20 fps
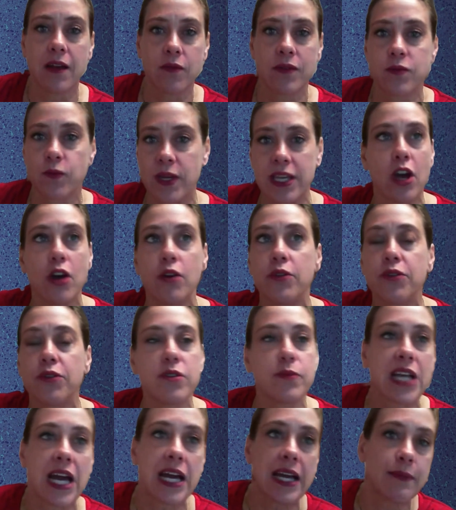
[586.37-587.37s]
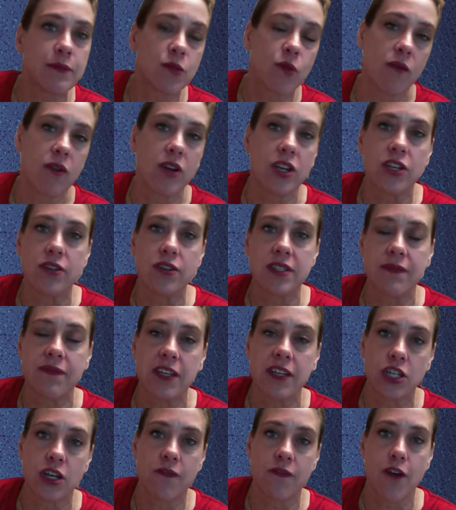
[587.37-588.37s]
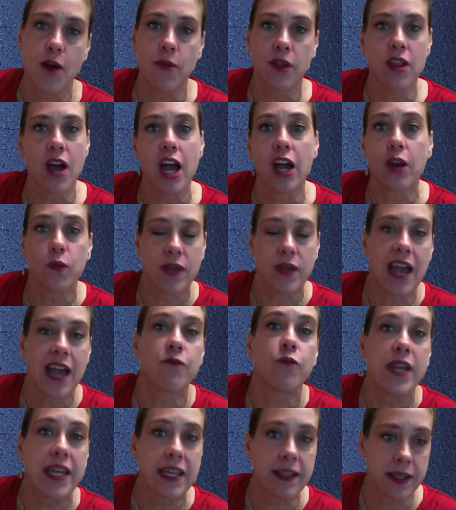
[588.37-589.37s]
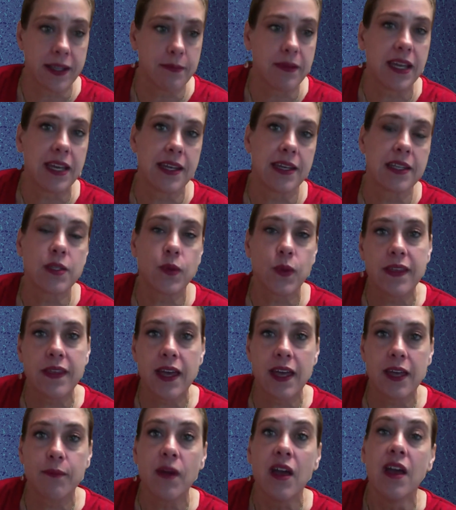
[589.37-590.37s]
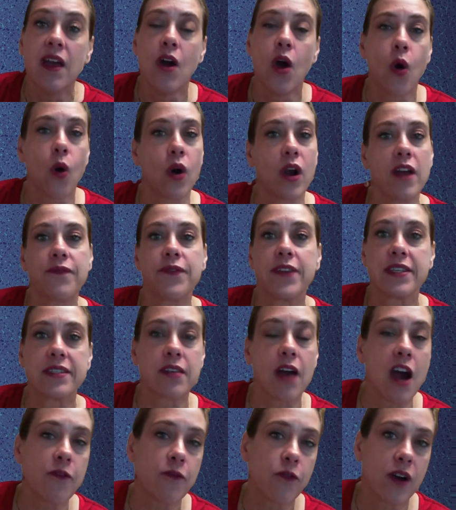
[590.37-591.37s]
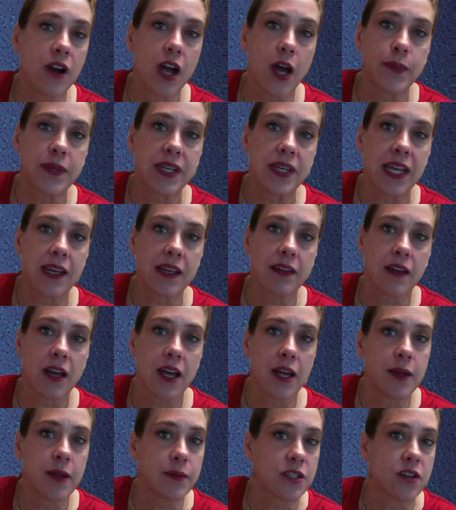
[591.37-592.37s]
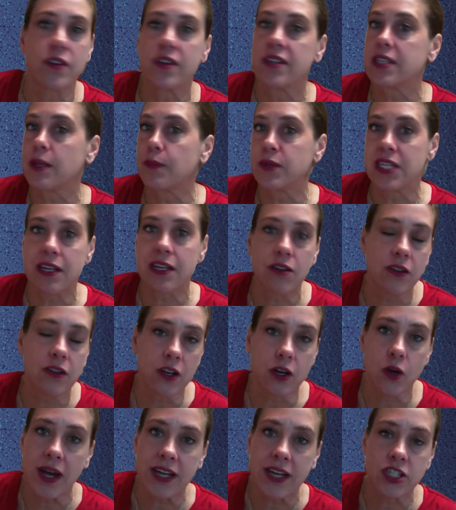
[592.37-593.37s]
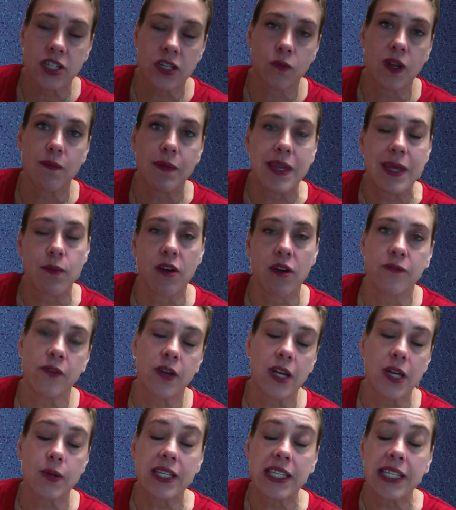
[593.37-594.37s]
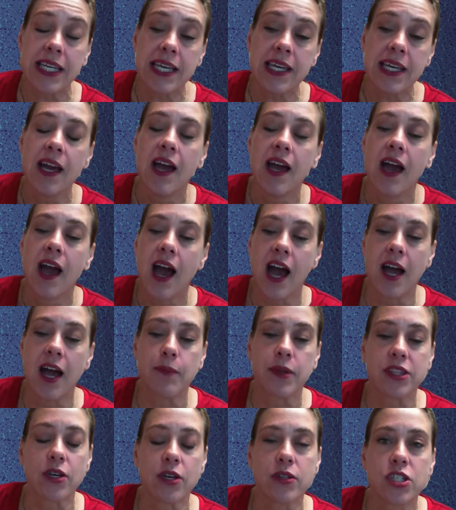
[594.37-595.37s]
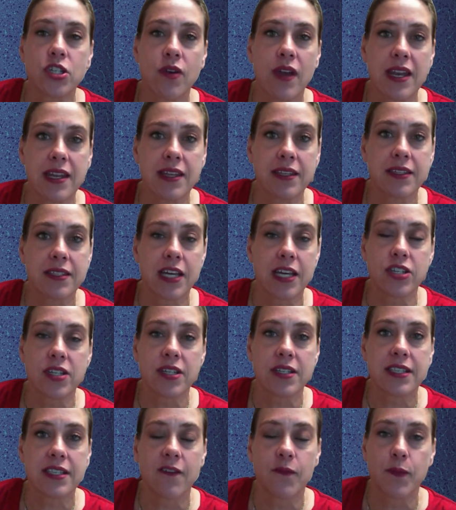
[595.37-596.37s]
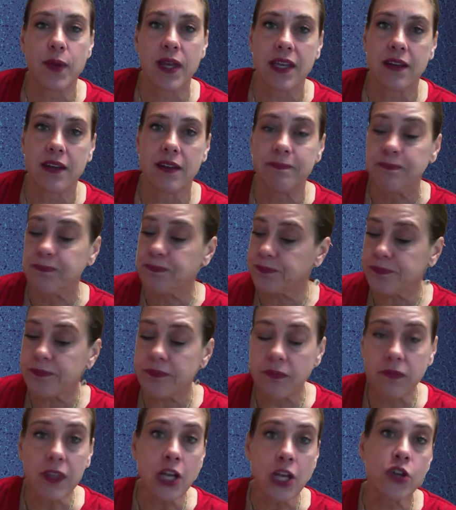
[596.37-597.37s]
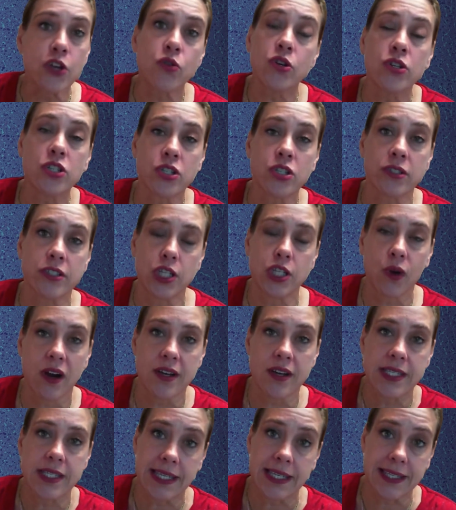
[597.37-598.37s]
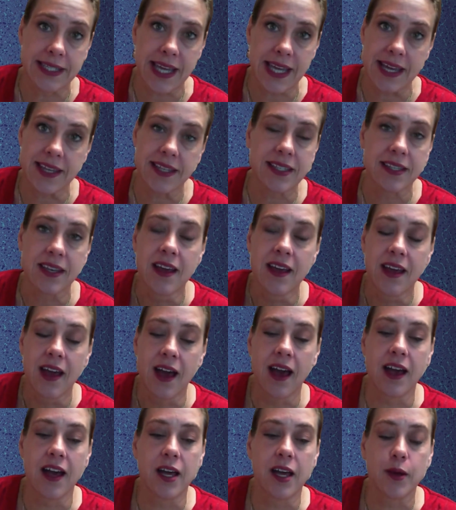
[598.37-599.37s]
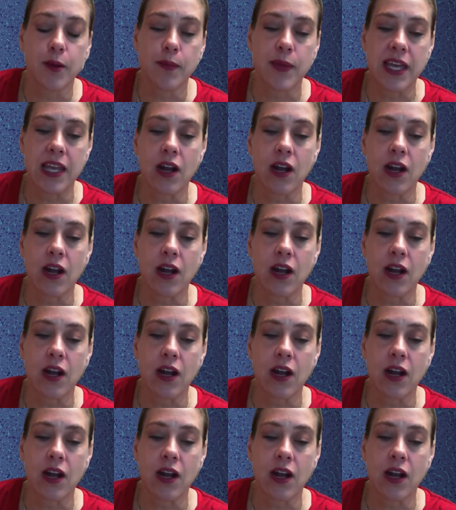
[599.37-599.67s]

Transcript: we go through times where we're using Visiopharm a lot, and we have weekly meetings with him, or if the software update comes or there's a particular question, we meet more frequently. But those training sessions have been crucial to our success. And